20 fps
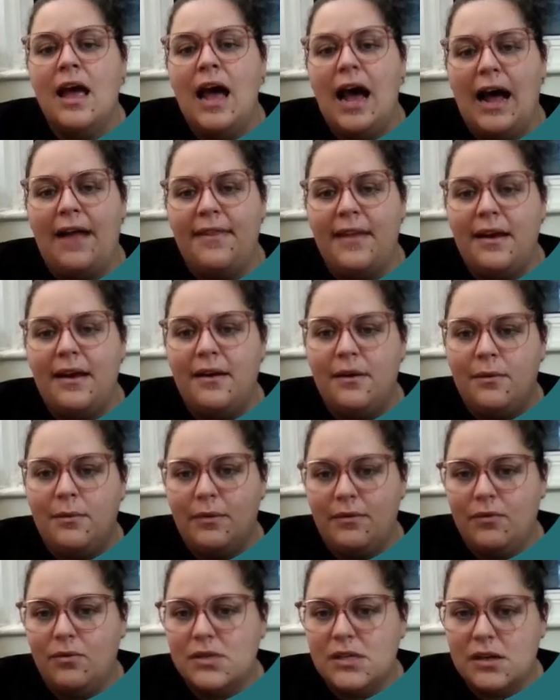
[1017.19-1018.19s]
And then
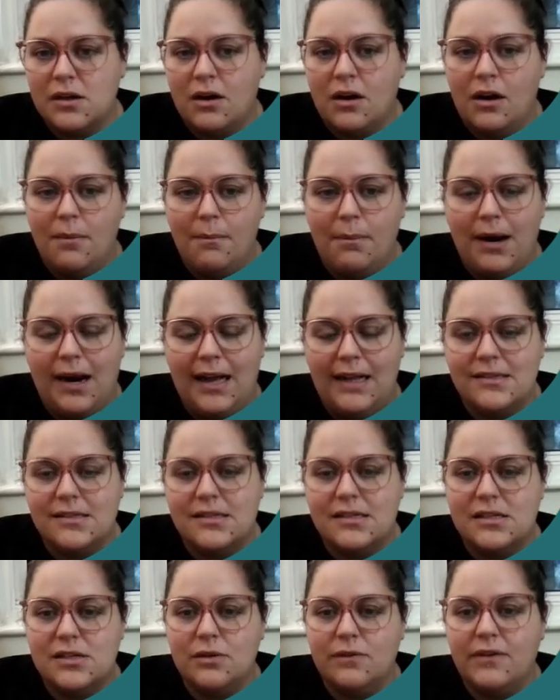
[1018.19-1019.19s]
we've also got plans
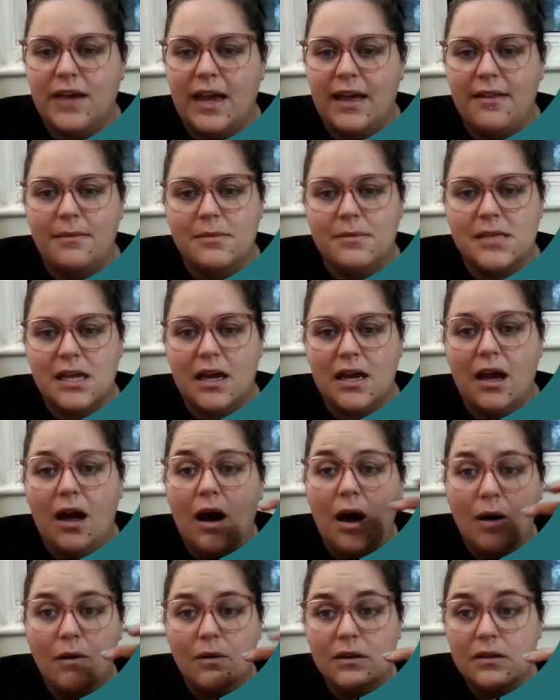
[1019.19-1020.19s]
to sort of get them to
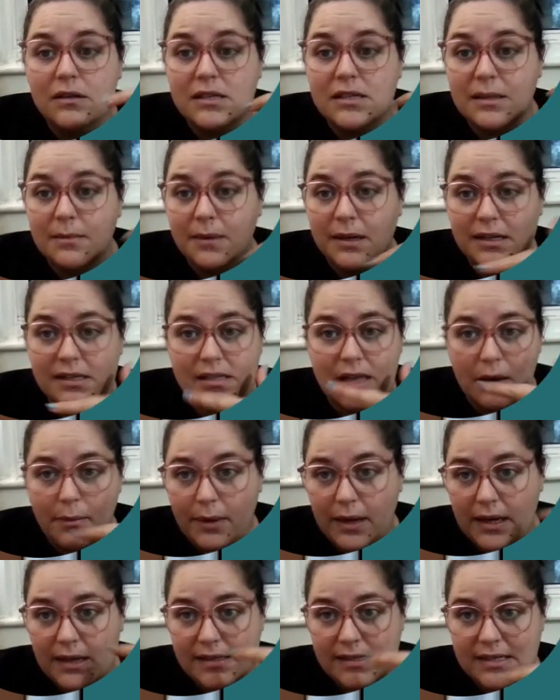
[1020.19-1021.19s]
hold on to something so that
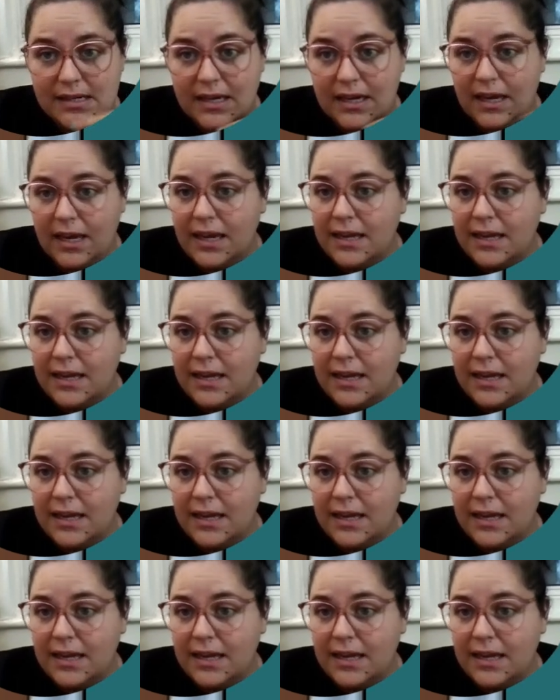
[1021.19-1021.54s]
we can see